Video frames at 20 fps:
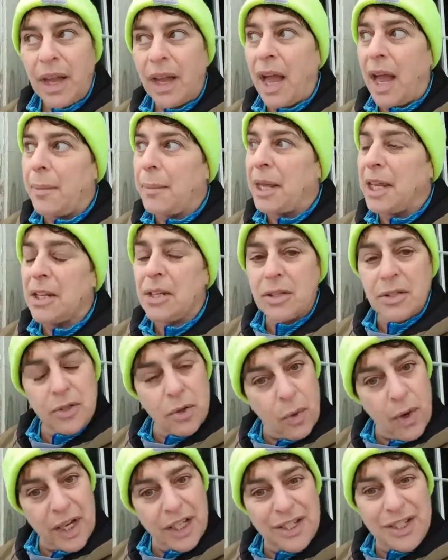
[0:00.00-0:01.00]

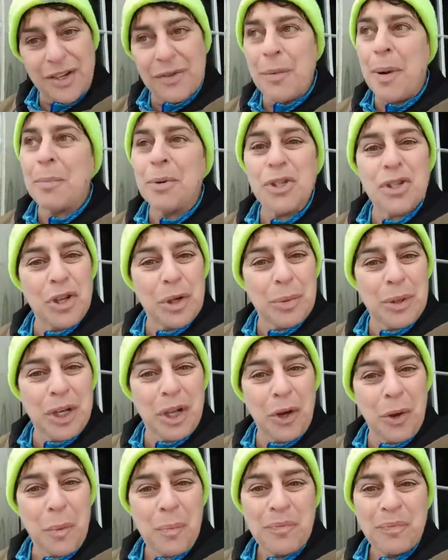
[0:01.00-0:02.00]
Zoinks. Do you remember
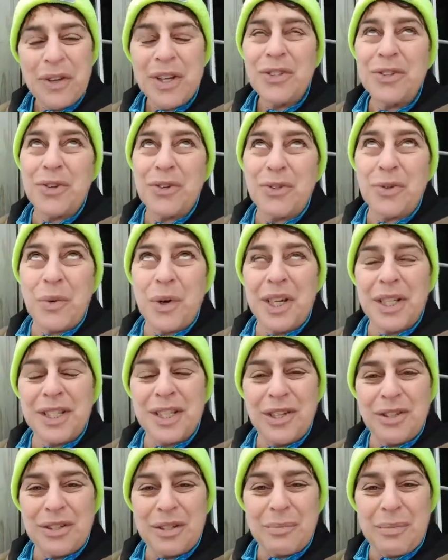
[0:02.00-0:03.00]
Scooby-Doo? So zoinks
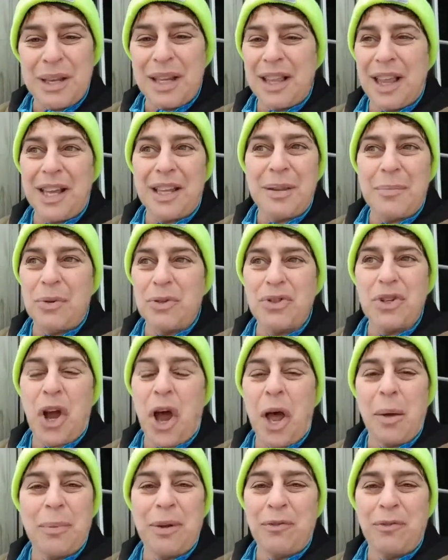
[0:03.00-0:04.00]
used to be like the most
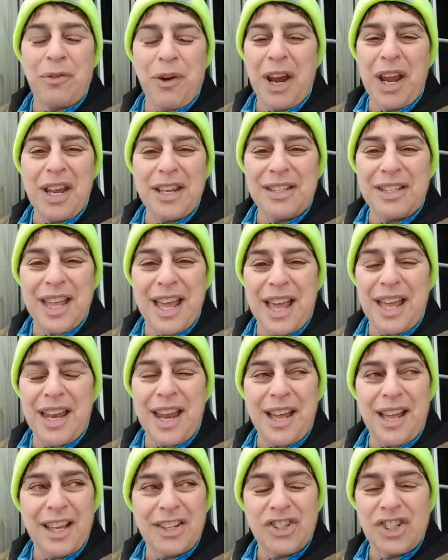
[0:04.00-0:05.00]
common phrase
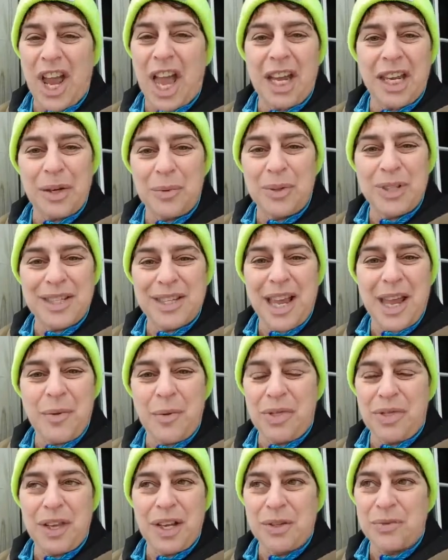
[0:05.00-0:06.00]
that Shaggy would say
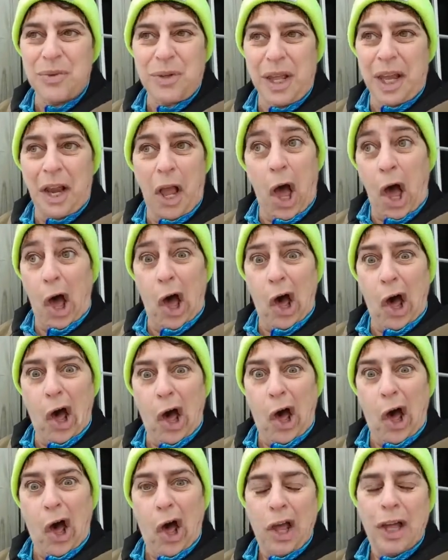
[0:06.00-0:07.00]
when things were like,
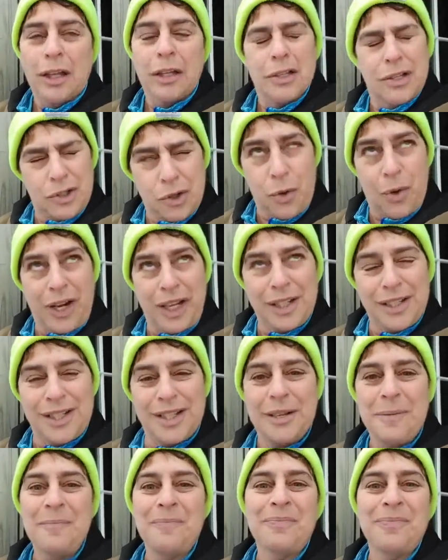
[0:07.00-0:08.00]
oh,
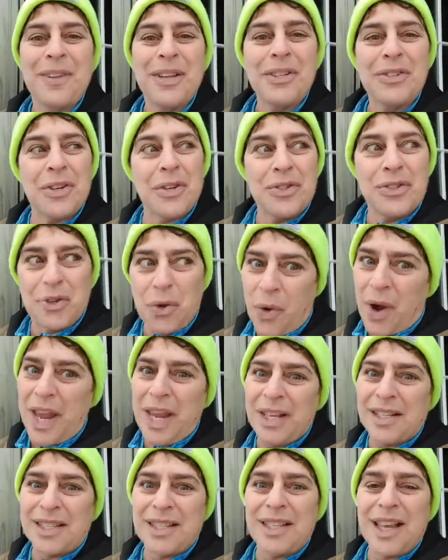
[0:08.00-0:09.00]
zoinks. So
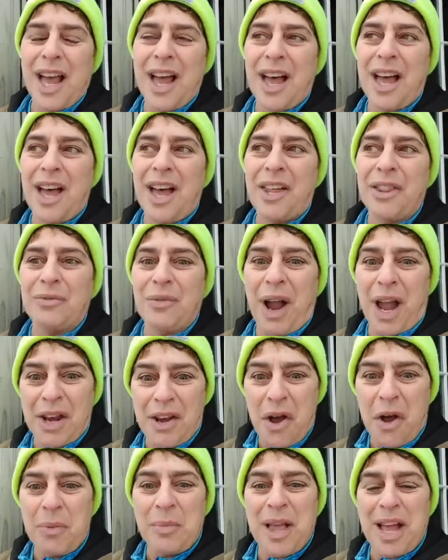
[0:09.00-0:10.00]
zoinks, the ride
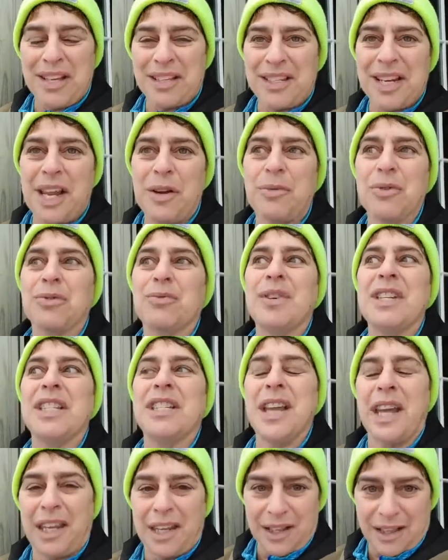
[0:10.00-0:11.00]
home last night was
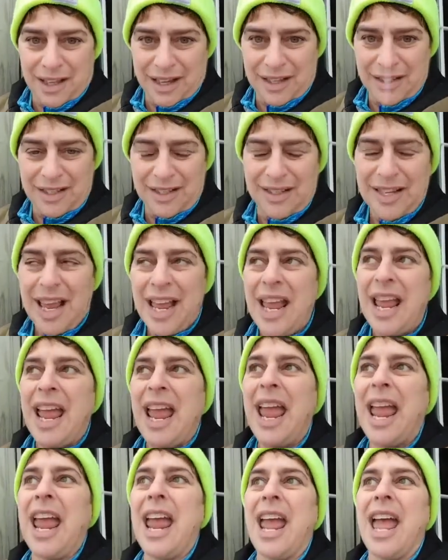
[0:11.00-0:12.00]
ridiculous.
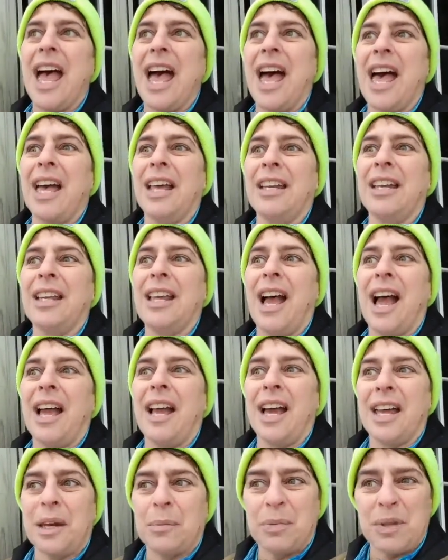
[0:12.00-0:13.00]
And I
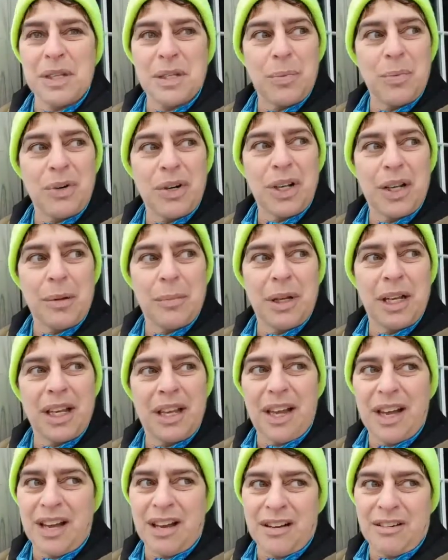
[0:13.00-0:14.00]
got up this morning, I'm like,
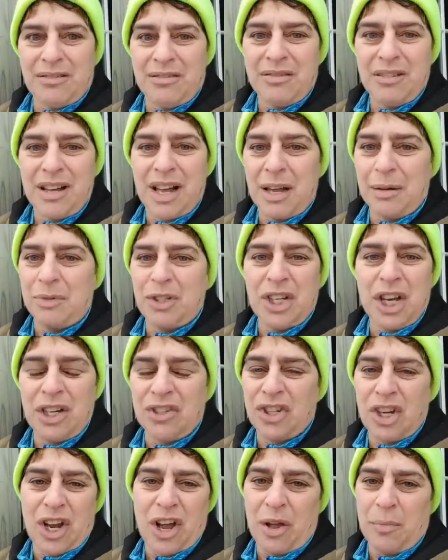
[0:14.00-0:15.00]
oh, I'm
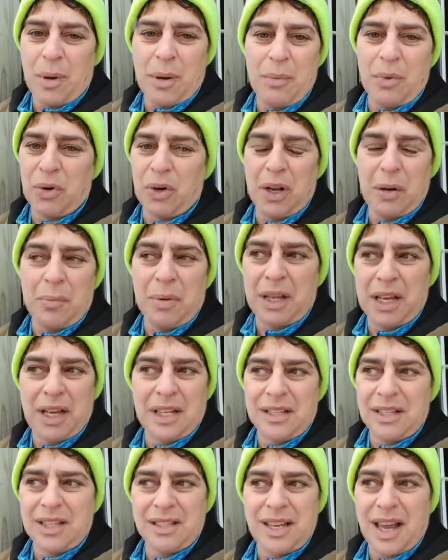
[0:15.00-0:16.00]
changing all my morning
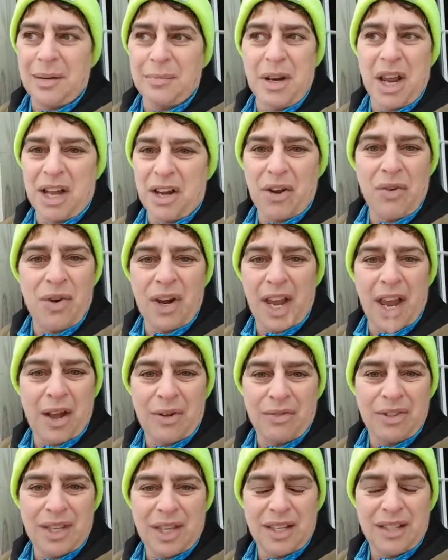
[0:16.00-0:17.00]
plans because I'm not going
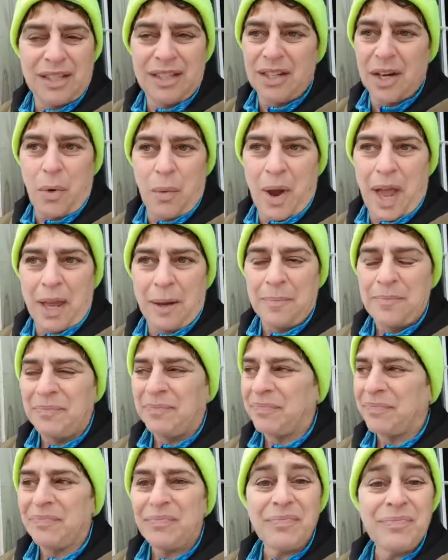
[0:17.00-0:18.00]
out in this. No way.
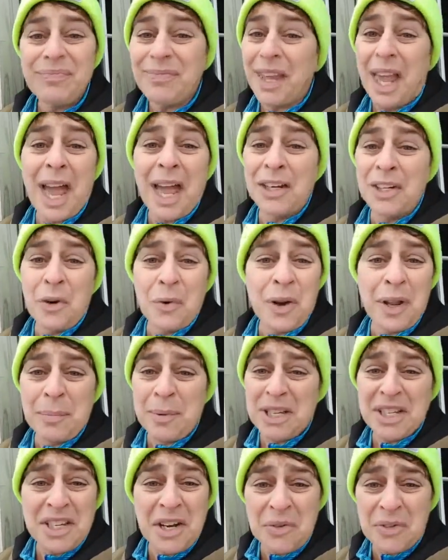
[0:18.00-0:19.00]
I don't have
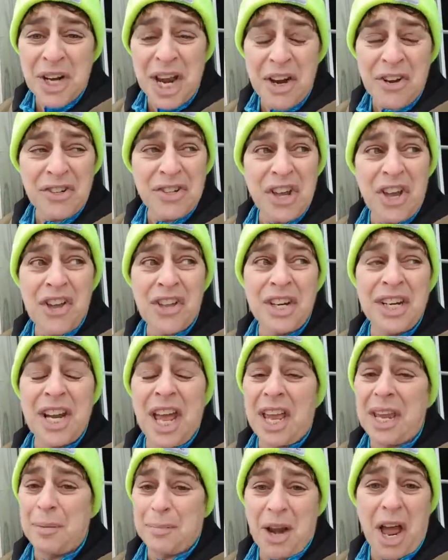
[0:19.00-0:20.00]
my snow tires on and
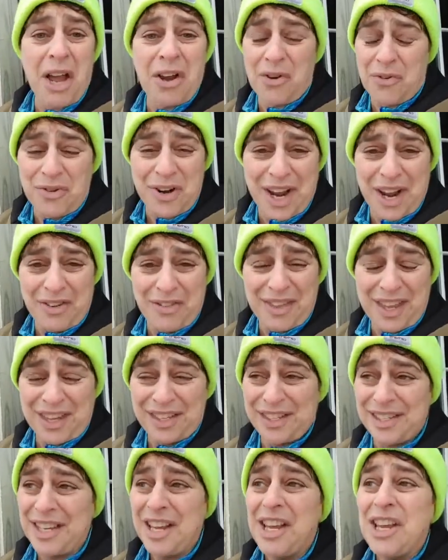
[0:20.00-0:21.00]
I am not going out in
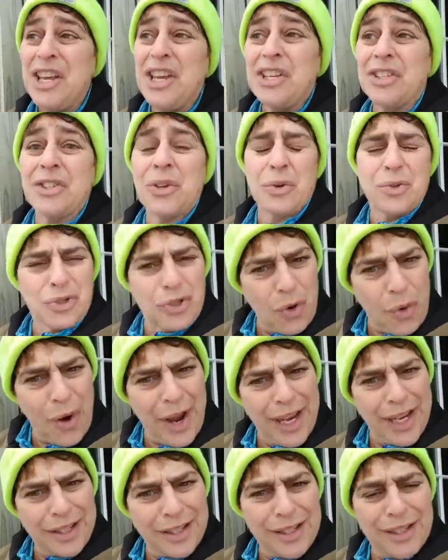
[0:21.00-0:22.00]
this. So
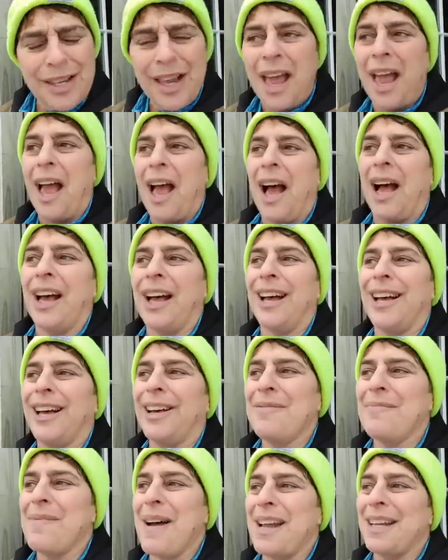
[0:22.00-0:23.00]
zoinks.
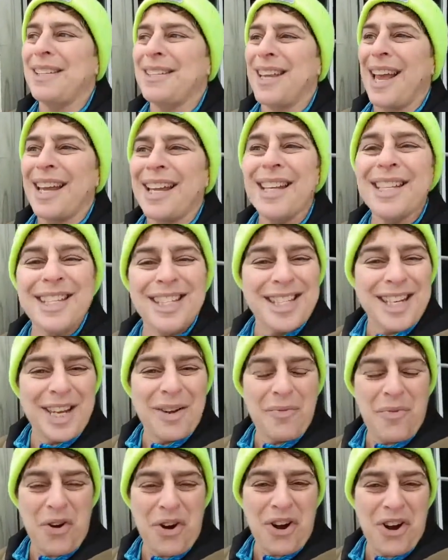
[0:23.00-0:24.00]
My second Z
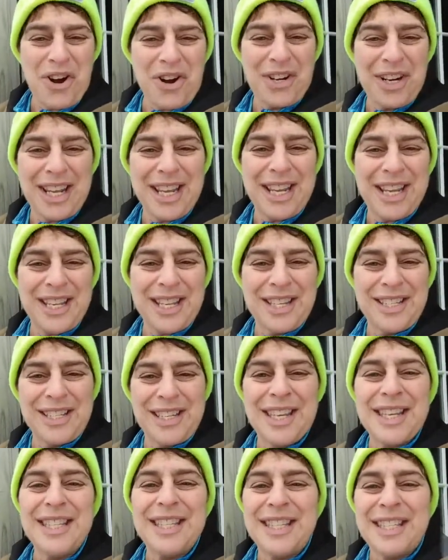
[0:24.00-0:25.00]
word is
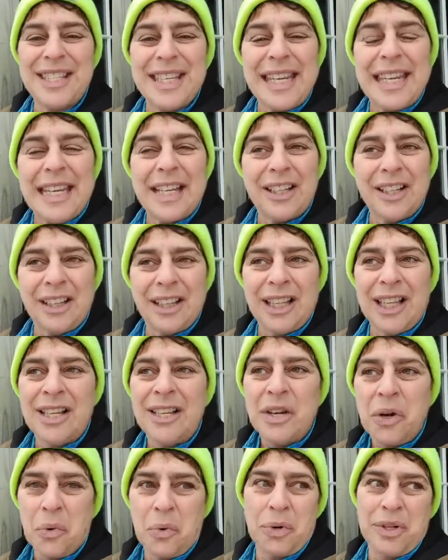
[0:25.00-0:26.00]
zeal
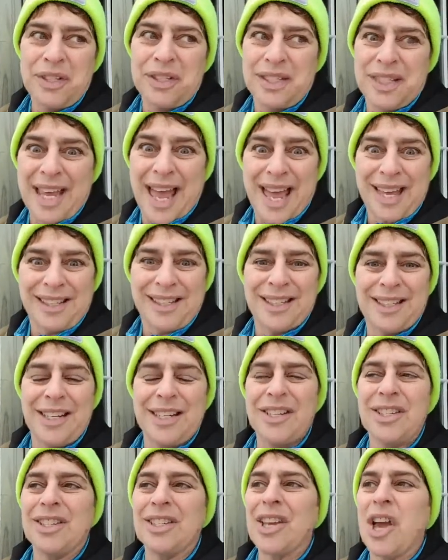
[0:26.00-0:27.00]
or
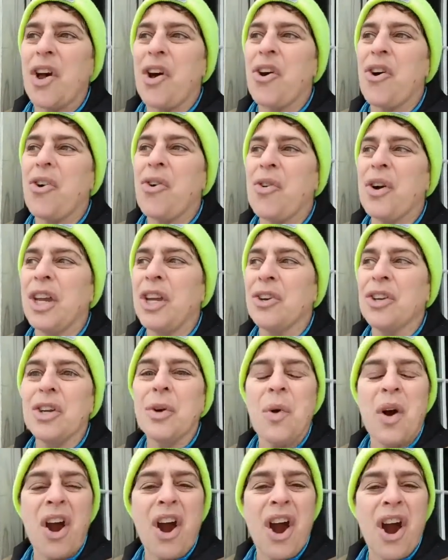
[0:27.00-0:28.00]
zest. So here
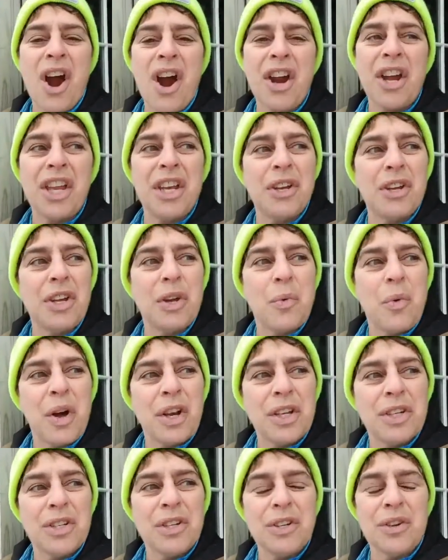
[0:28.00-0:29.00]
you are, you
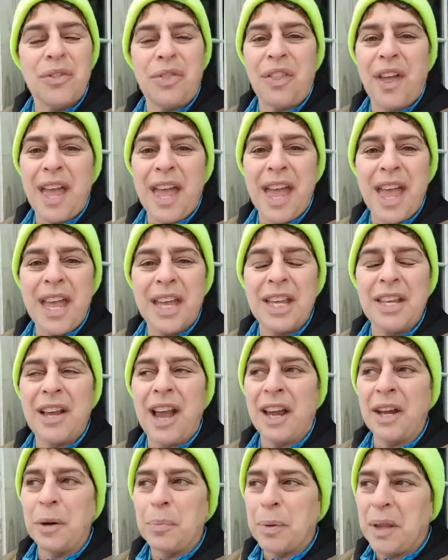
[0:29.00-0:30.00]
want to do your thing, you
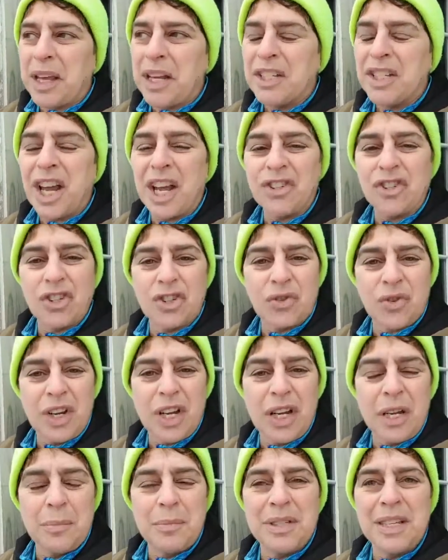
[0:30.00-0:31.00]
got your plans, you got your
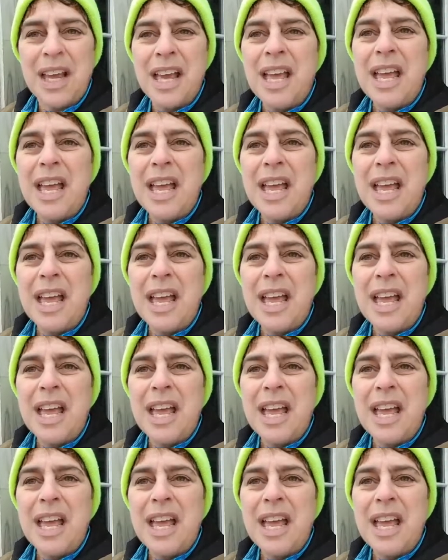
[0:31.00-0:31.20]
dreams.